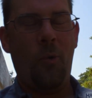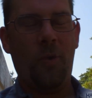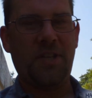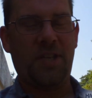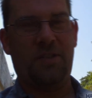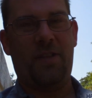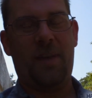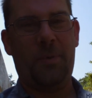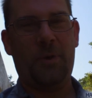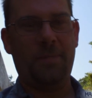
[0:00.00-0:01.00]
once I get to
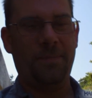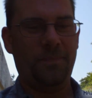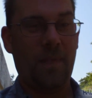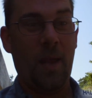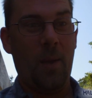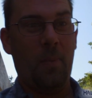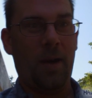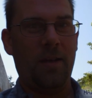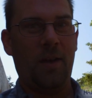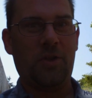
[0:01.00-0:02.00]
that point.
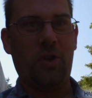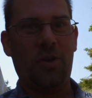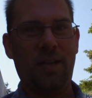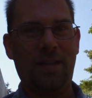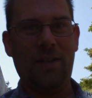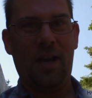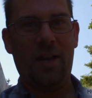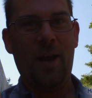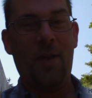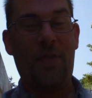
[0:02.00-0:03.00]
But it's starting to get
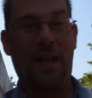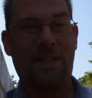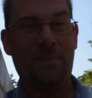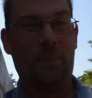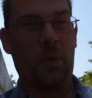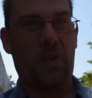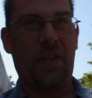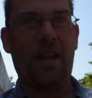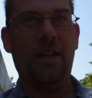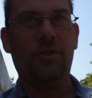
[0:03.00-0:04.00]
done. That's the important
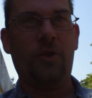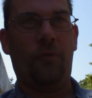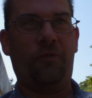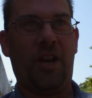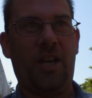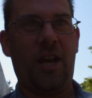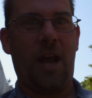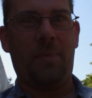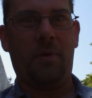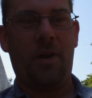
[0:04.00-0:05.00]
thing. So freaking
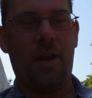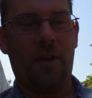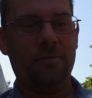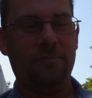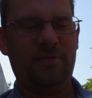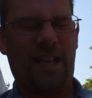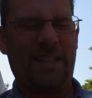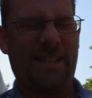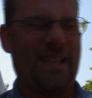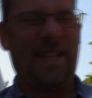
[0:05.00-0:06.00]
happy right now.
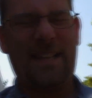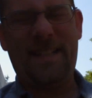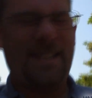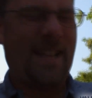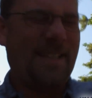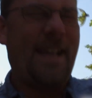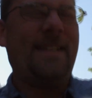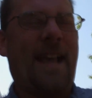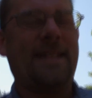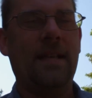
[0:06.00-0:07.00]
Yes, yes, yes, yes, yes,
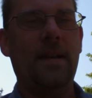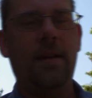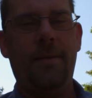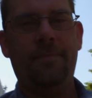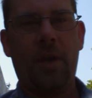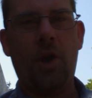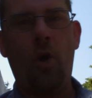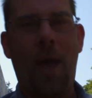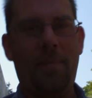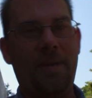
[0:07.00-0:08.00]
yes, yes
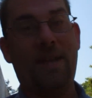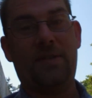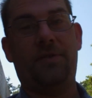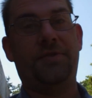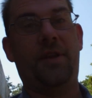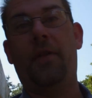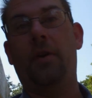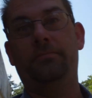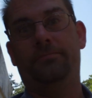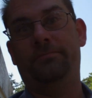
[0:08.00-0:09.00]
no Happy Dance Soul's done though.